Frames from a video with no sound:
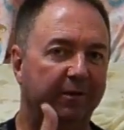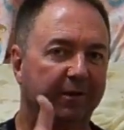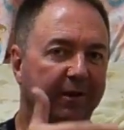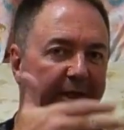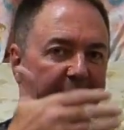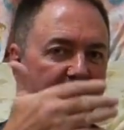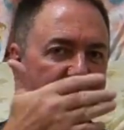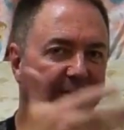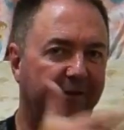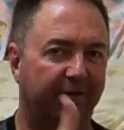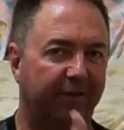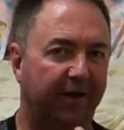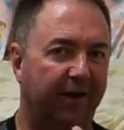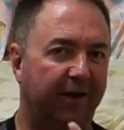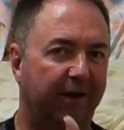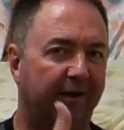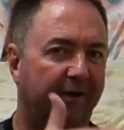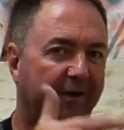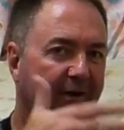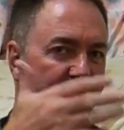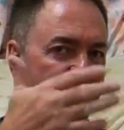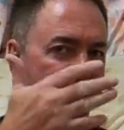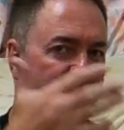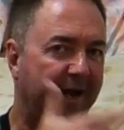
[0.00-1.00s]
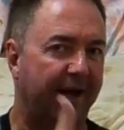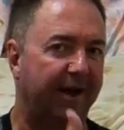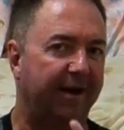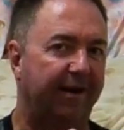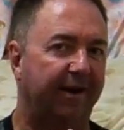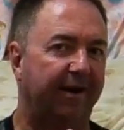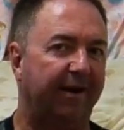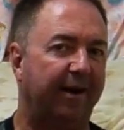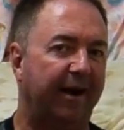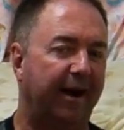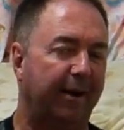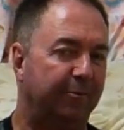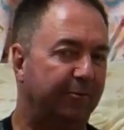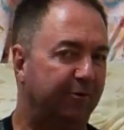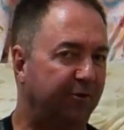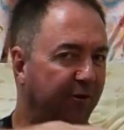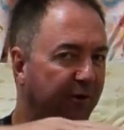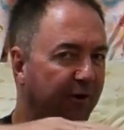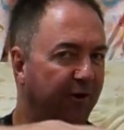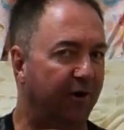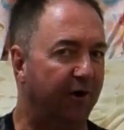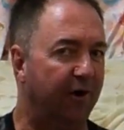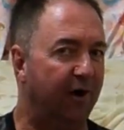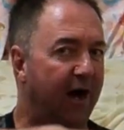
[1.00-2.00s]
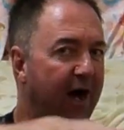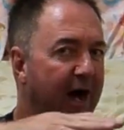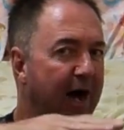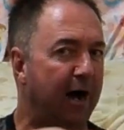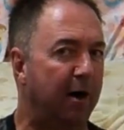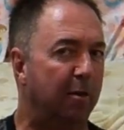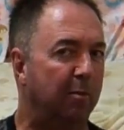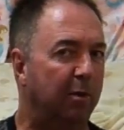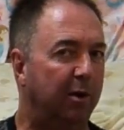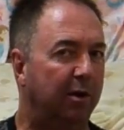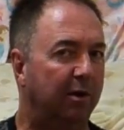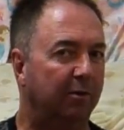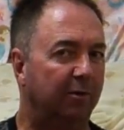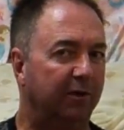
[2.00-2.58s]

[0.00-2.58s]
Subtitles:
into the gutter up to her hub,